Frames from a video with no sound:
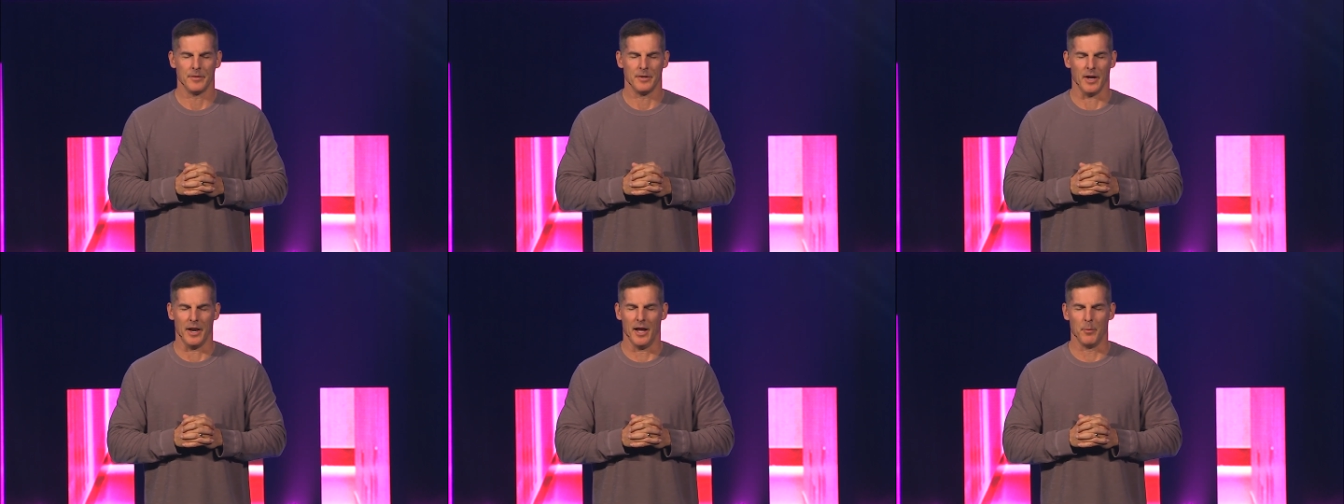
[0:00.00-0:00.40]

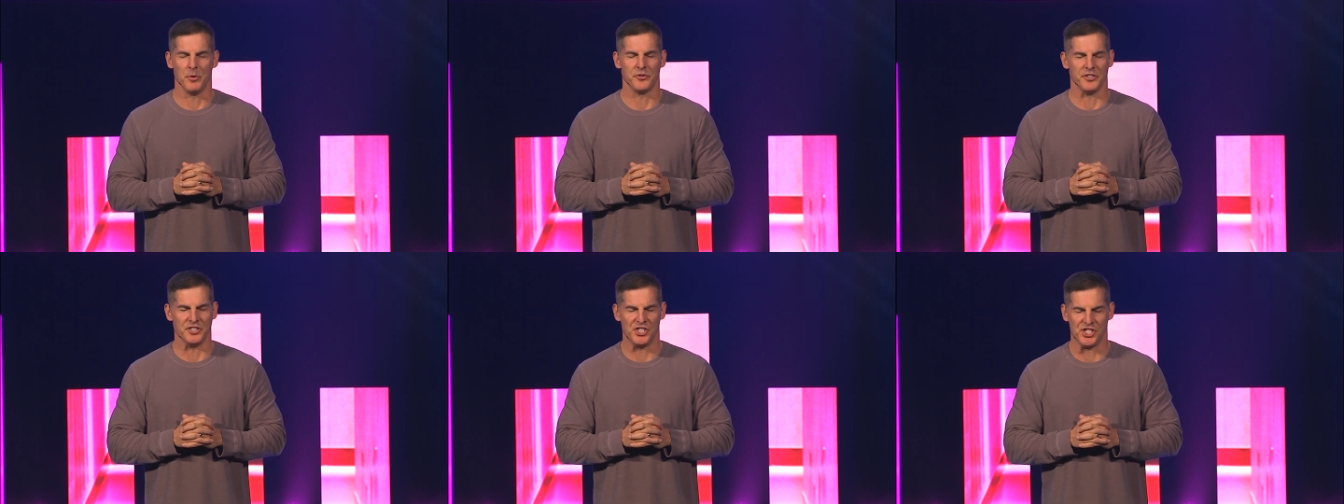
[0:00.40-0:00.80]
God, help
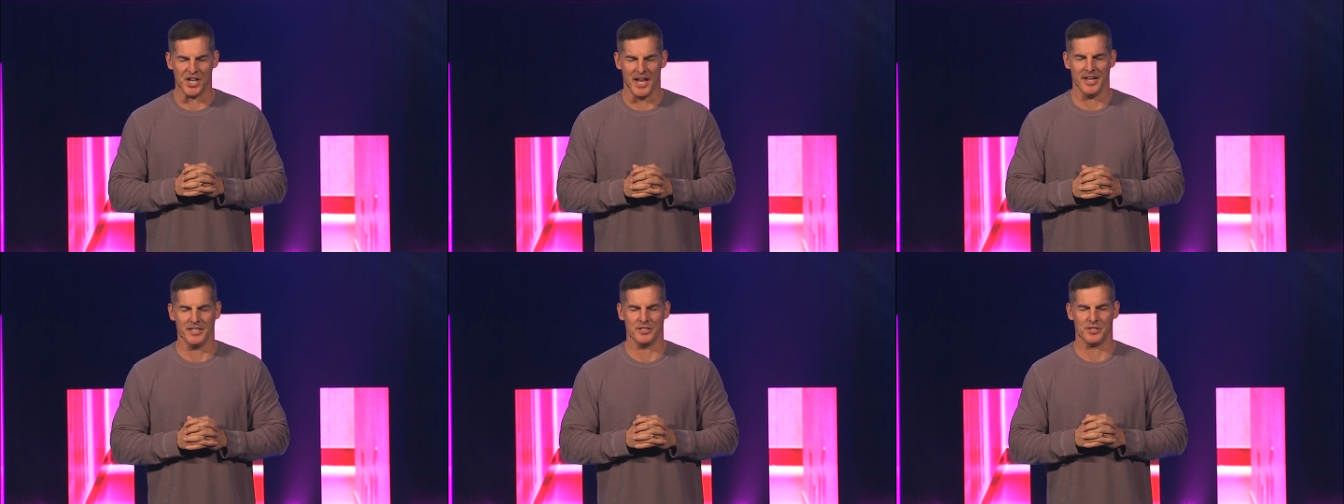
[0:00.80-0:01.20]
us to
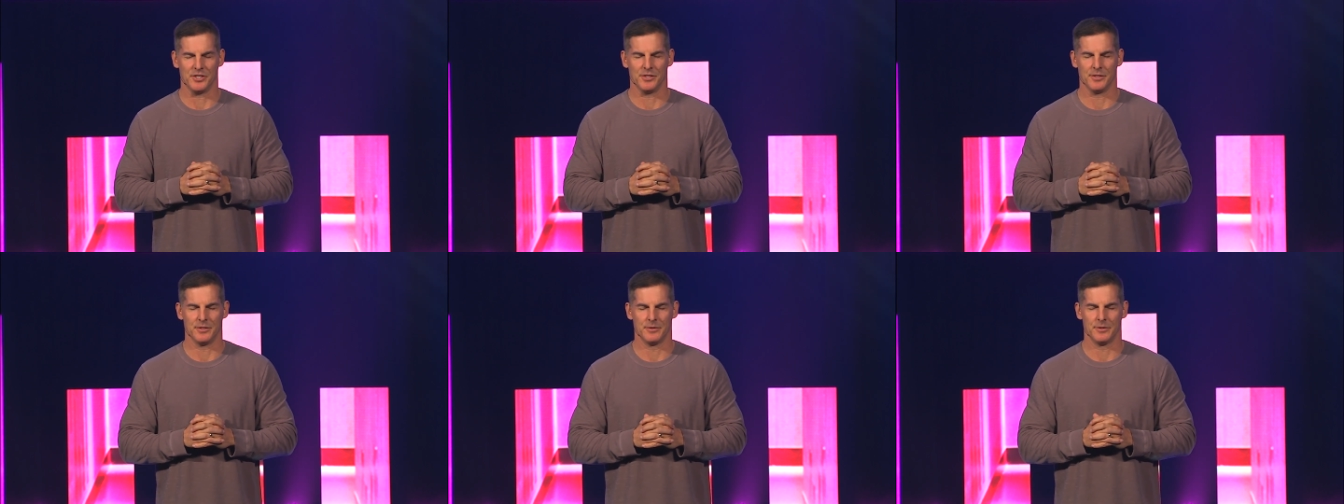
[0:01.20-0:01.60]
change,
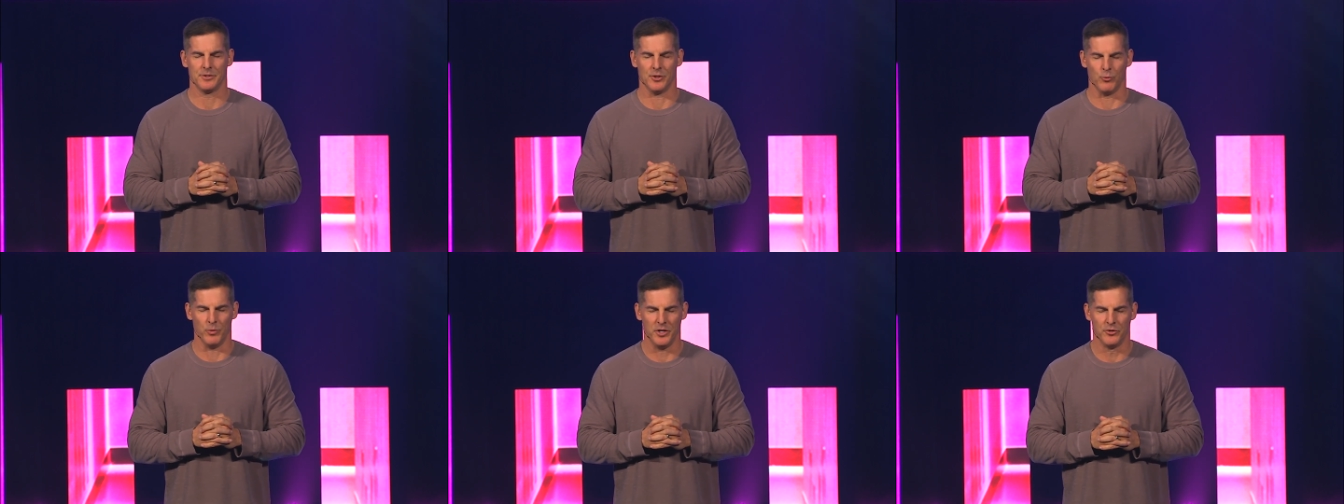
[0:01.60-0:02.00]

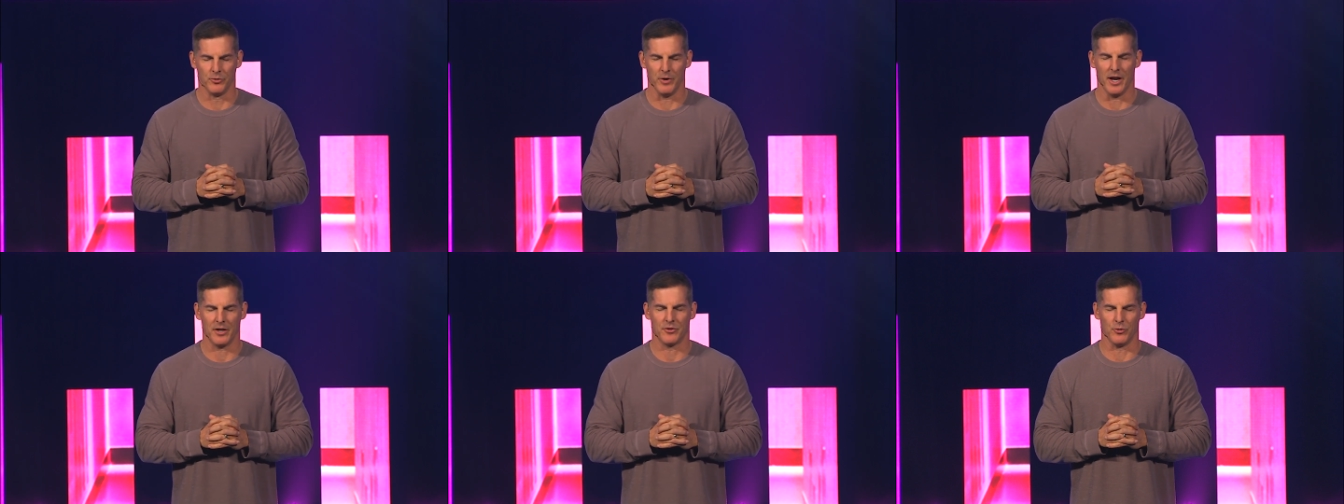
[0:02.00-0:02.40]
to
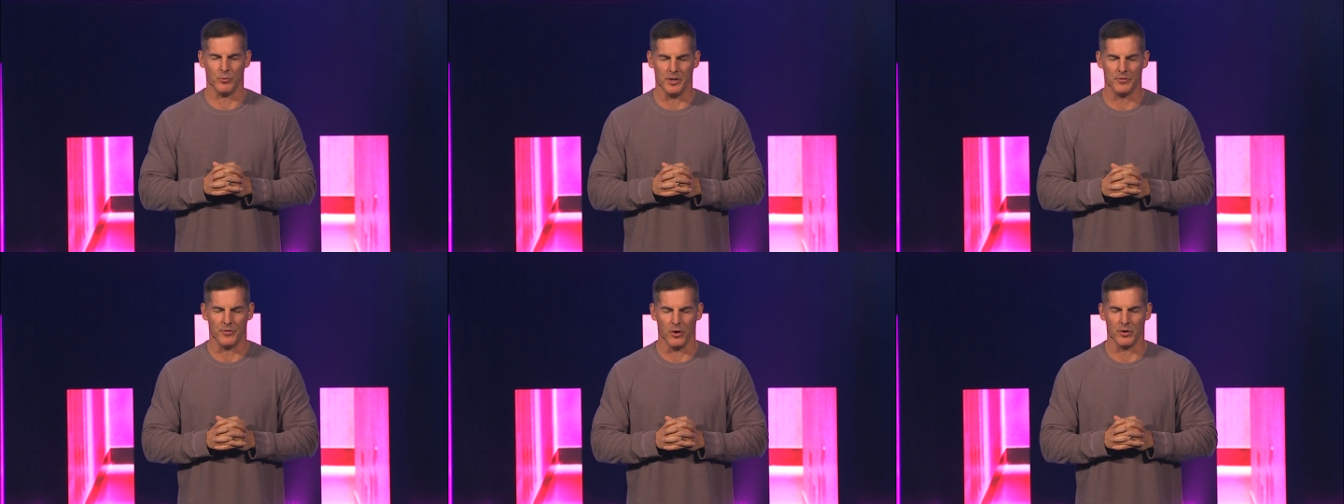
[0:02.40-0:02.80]
redirect, to
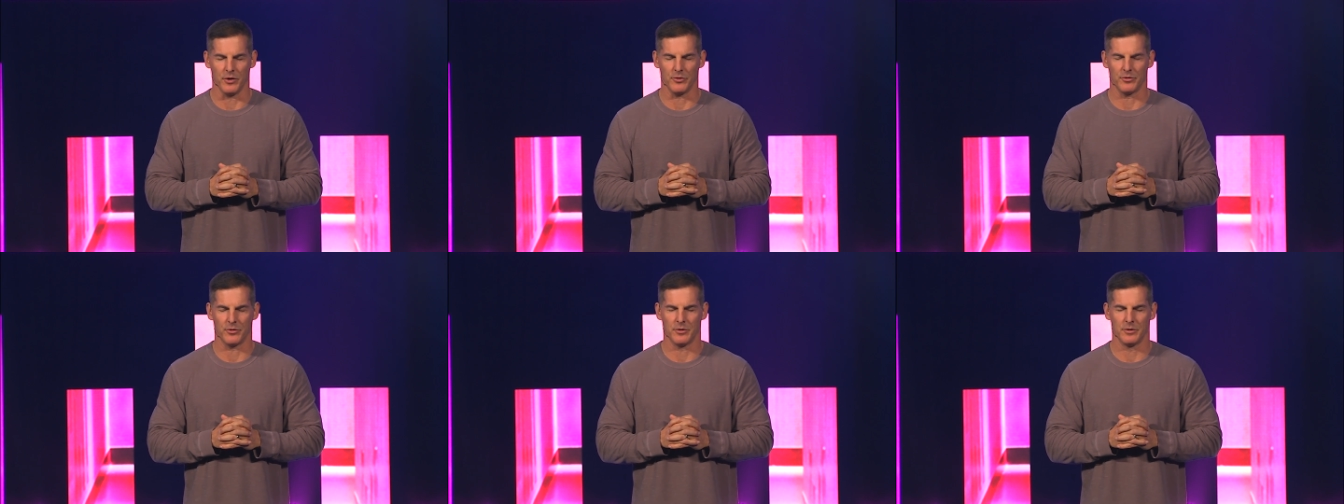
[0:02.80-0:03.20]

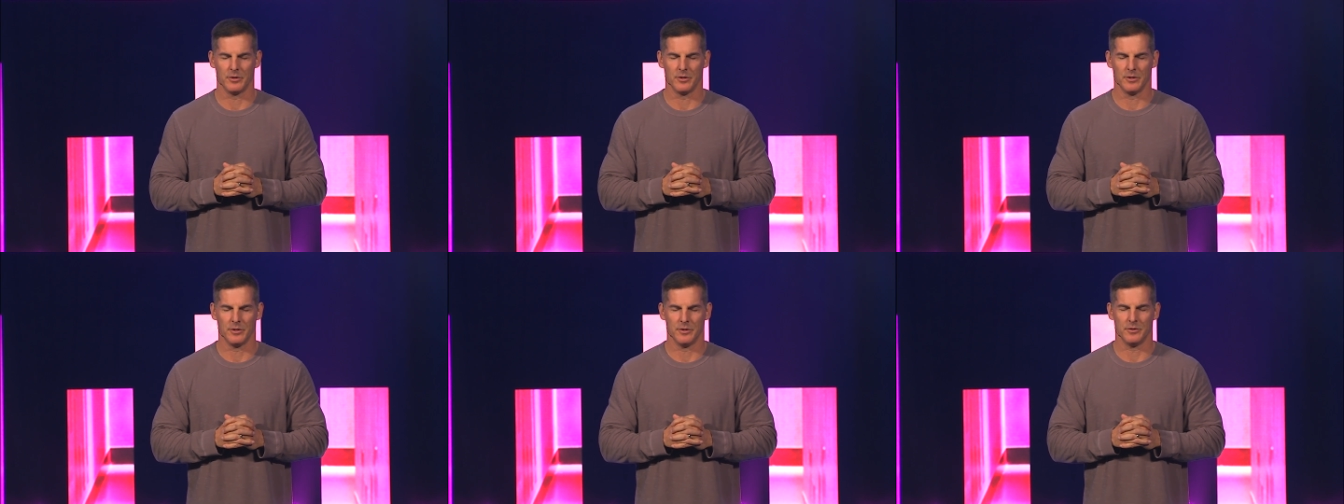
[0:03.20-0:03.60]
refocus
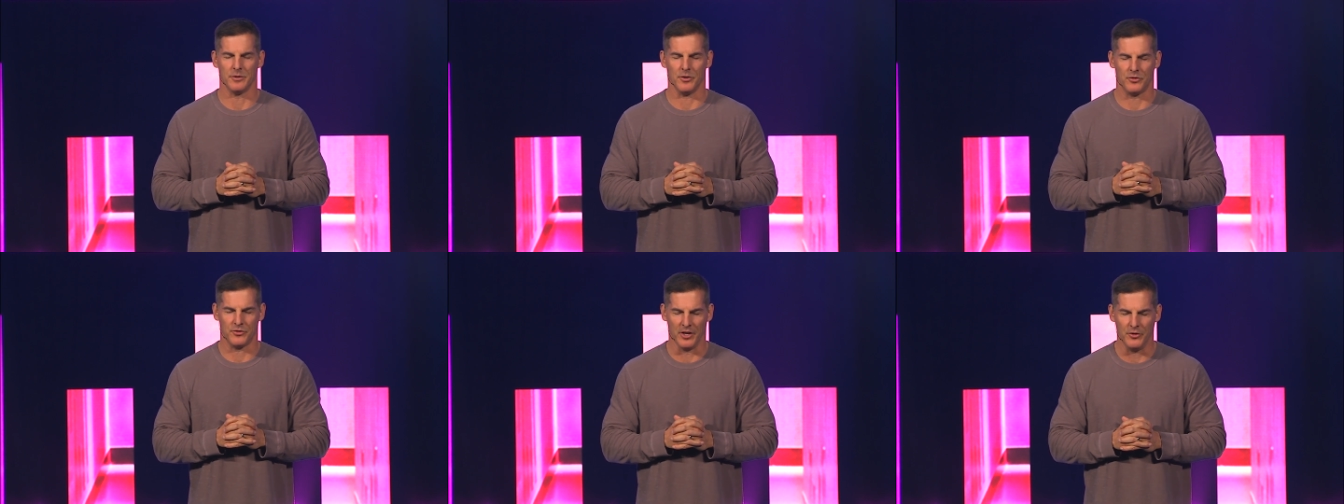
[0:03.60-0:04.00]

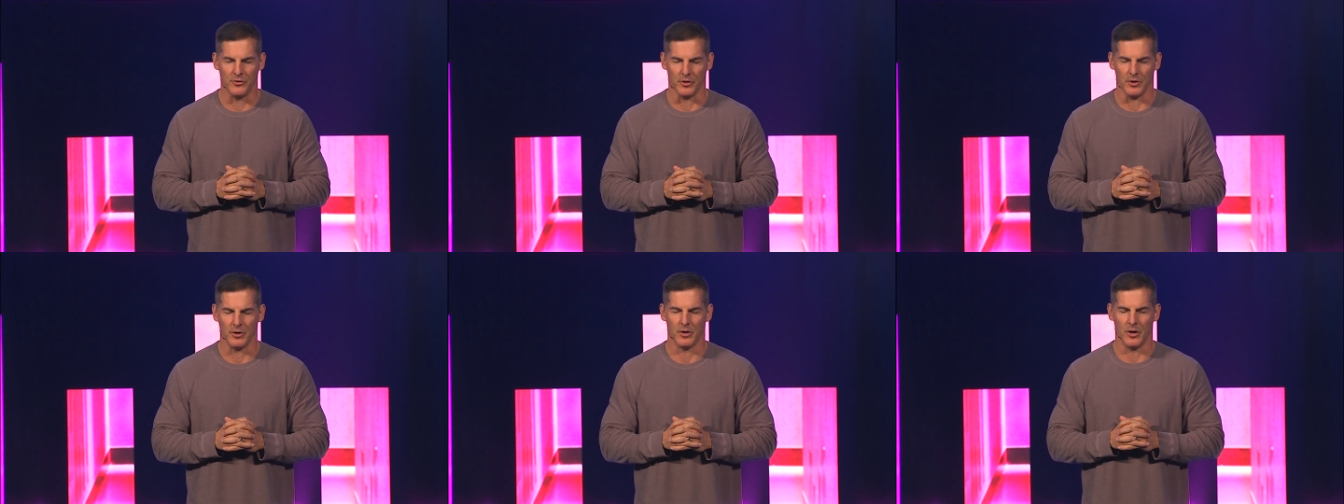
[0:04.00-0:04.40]
to
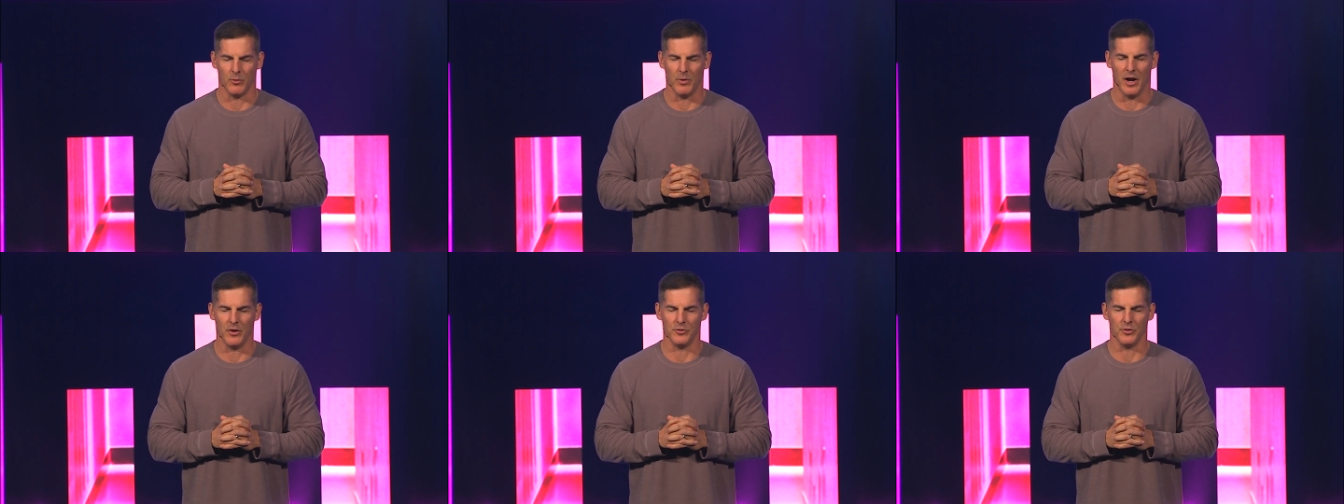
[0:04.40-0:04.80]
center
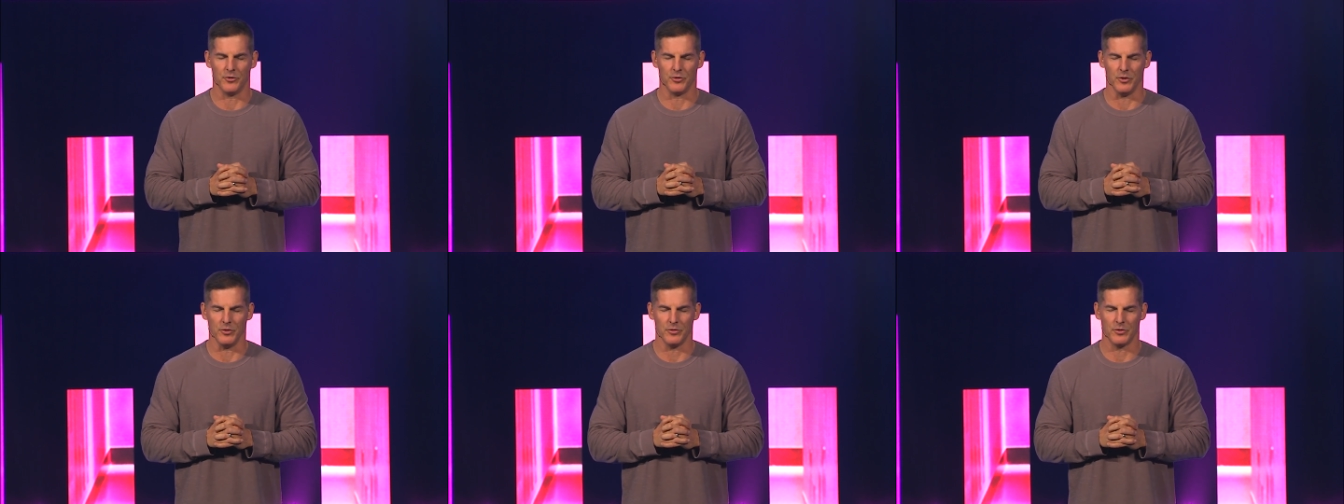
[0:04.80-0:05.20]
around your
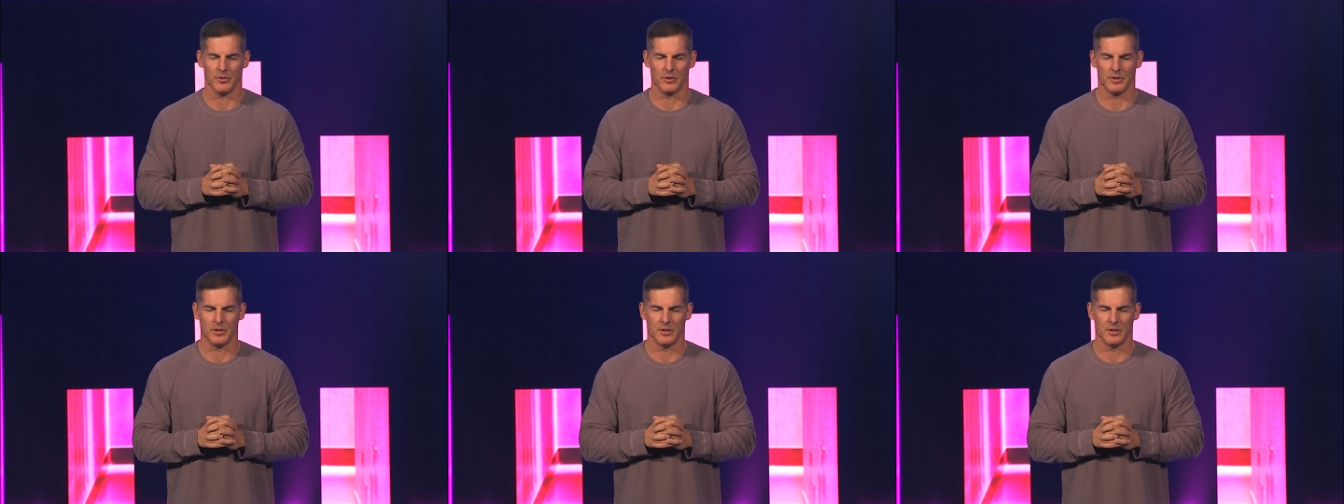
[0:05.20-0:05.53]
truth,